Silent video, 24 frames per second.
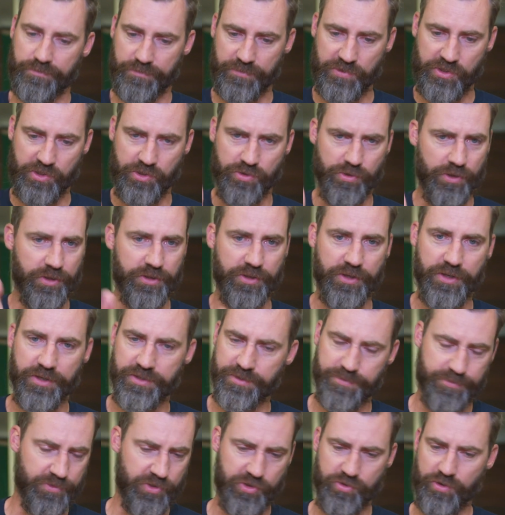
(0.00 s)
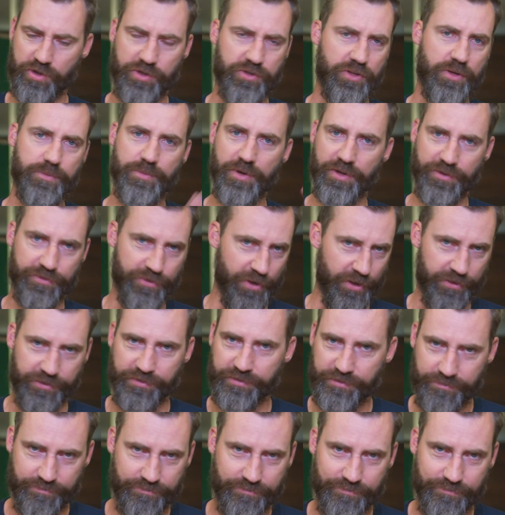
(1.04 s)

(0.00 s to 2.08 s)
It's strictly business.